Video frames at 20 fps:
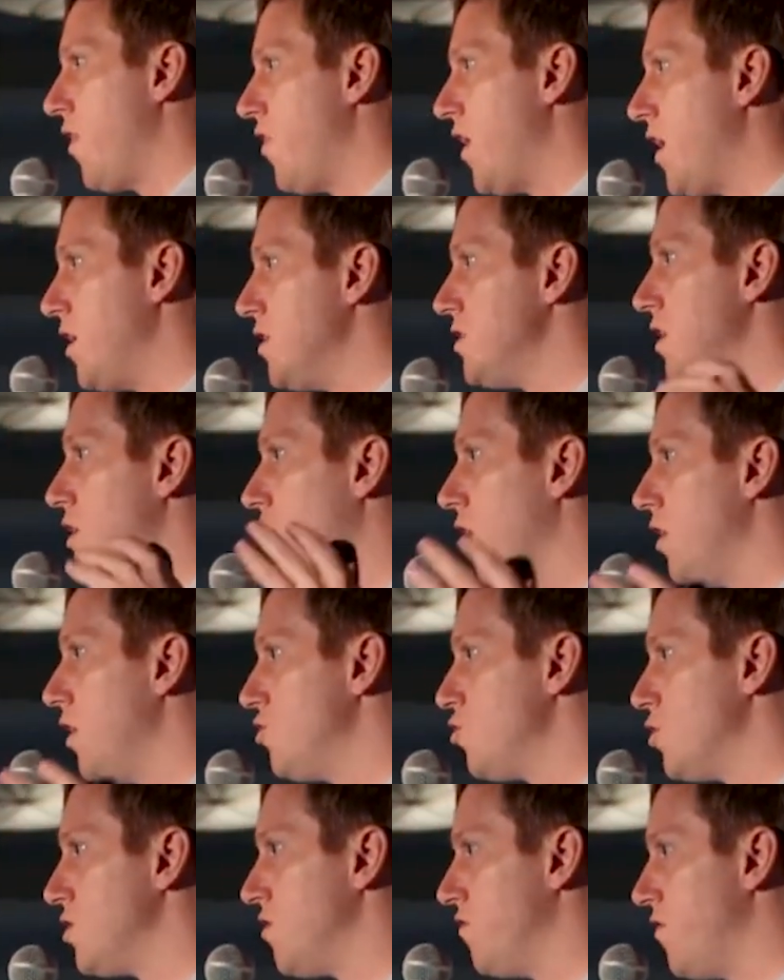and that is in our
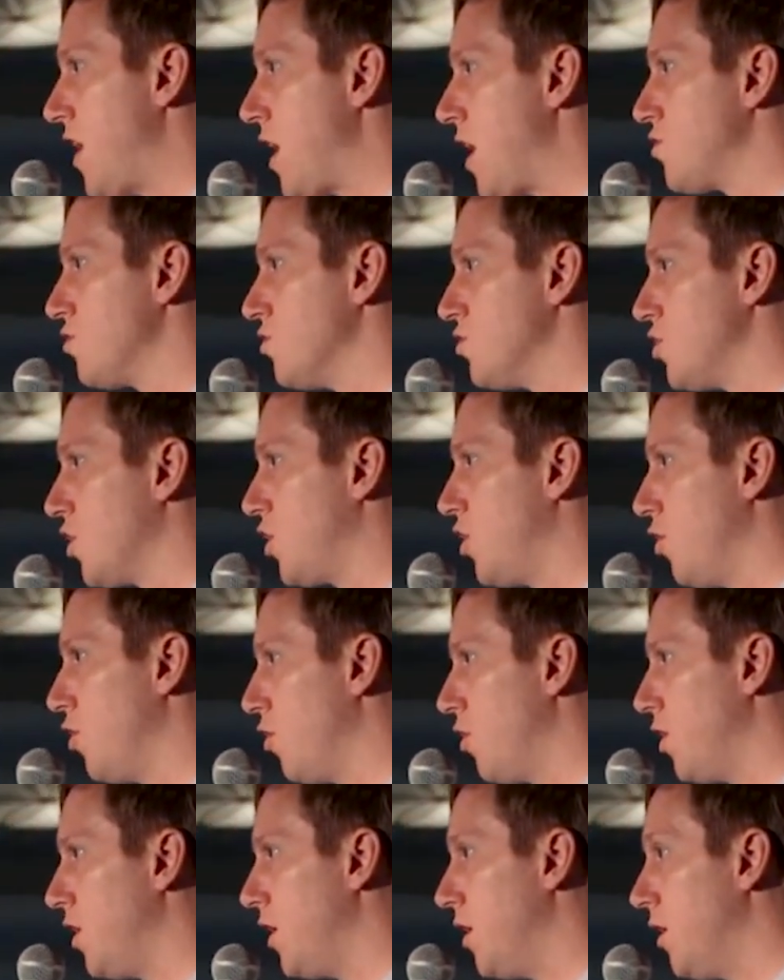interest of national
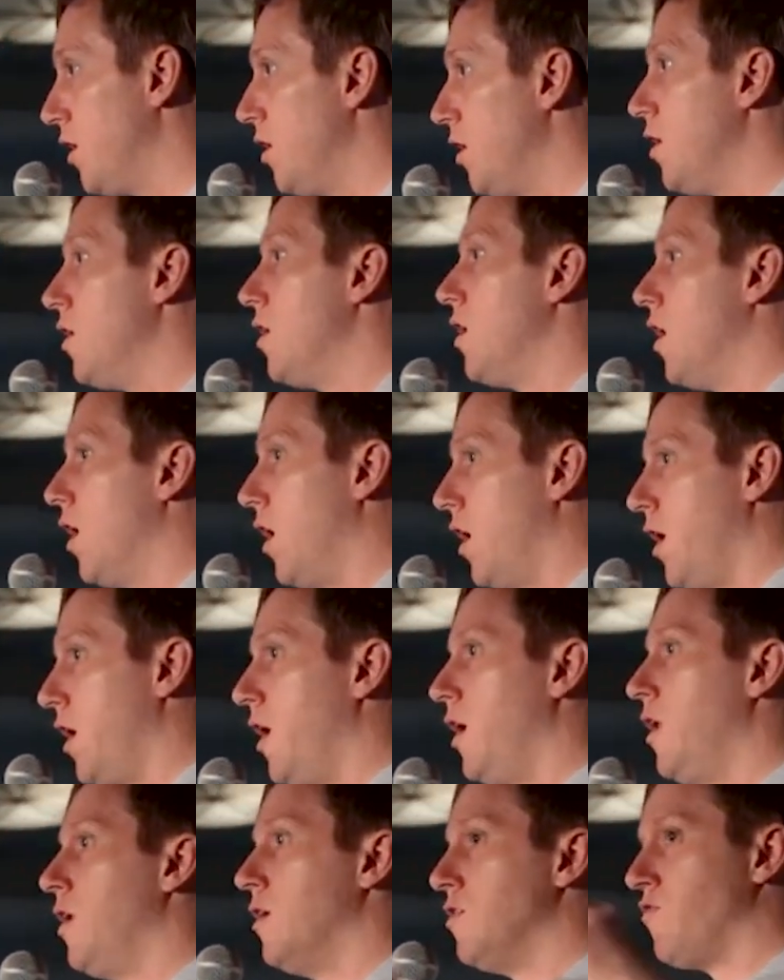security,
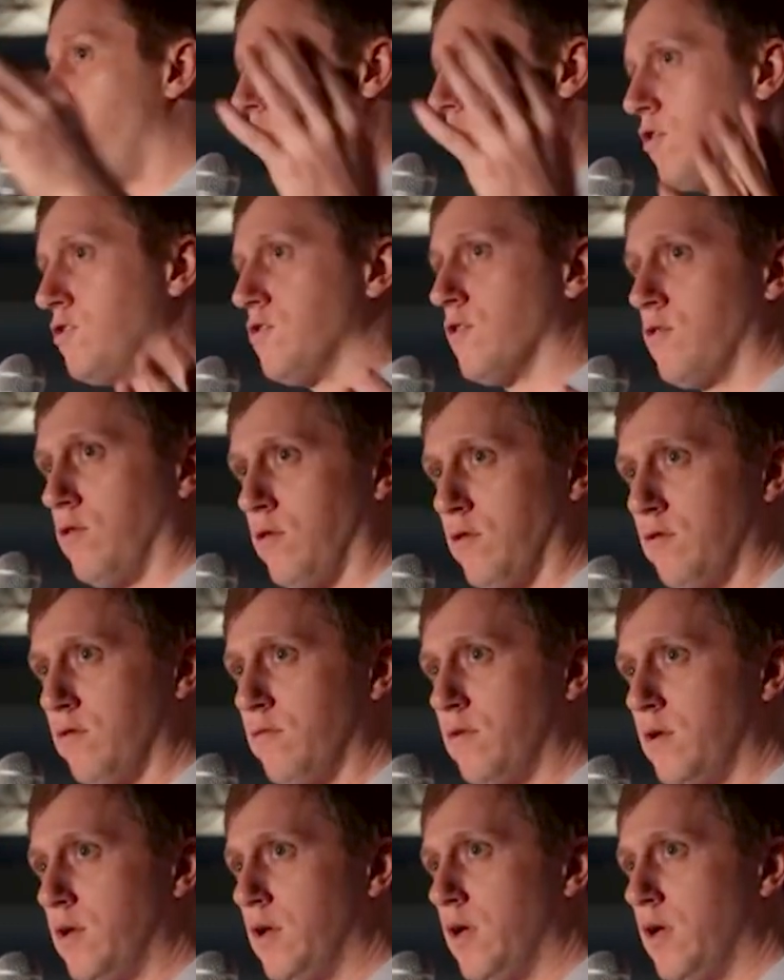it is farcical.